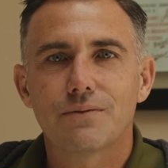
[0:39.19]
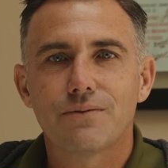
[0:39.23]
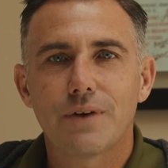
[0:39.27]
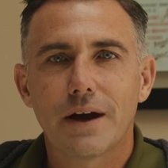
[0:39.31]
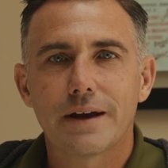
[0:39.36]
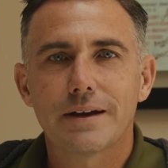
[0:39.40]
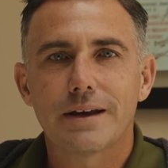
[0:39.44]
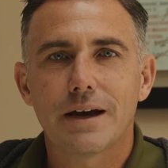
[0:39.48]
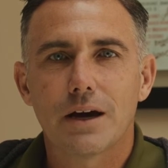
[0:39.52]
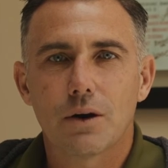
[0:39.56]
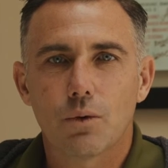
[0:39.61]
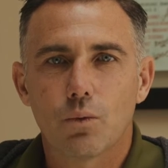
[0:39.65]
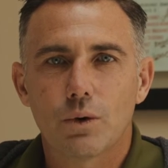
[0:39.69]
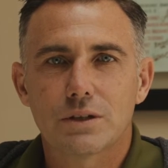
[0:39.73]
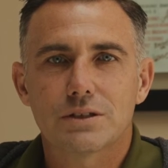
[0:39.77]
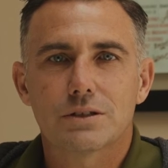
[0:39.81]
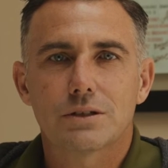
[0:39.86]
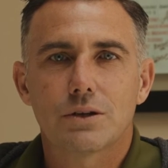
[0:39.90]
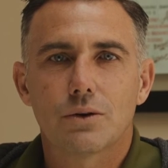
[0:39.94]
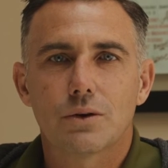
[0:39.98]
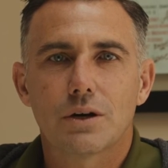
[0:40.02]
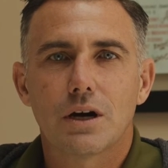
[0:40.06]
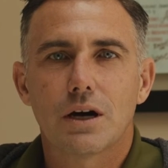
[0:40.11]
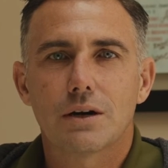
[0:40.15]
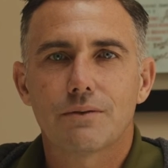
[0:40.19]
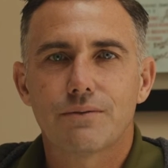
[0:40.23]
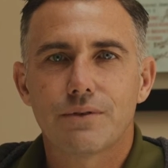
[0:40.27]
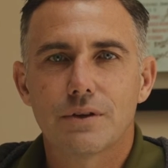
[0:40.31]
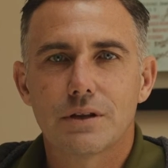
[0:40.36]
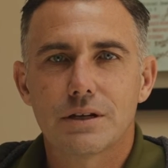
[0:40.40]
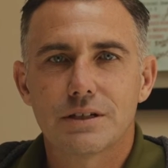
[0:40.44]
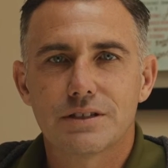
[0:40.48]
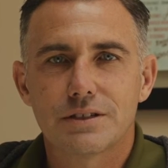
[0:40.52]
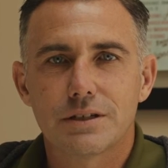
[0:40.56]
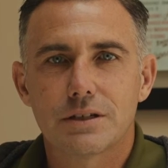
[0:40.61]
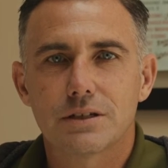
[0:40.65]
find out what's going on for
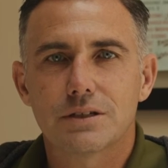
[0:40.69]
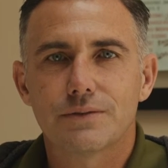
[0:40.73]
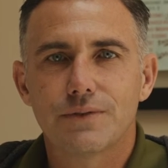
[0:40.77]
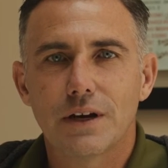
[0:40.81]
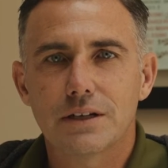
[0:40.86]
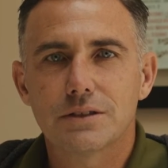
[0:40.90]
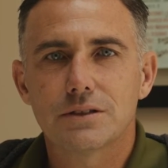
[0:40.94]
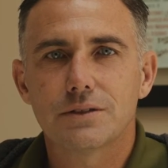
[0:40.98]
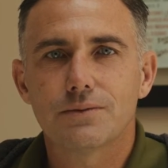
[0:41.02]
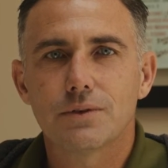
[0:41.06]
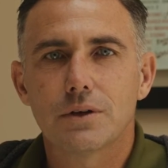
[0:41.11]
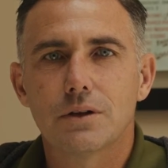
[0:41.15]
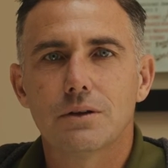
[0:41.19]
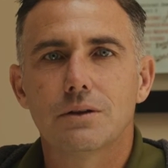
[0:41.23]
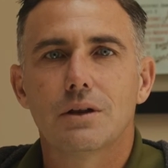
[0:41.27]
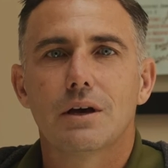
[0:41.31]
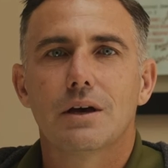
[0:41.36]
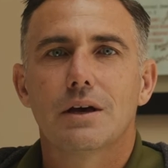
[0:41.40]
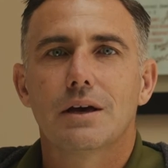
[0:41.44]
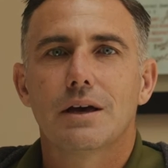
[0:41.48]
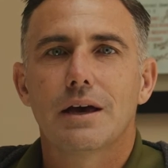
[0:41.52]
this year's festival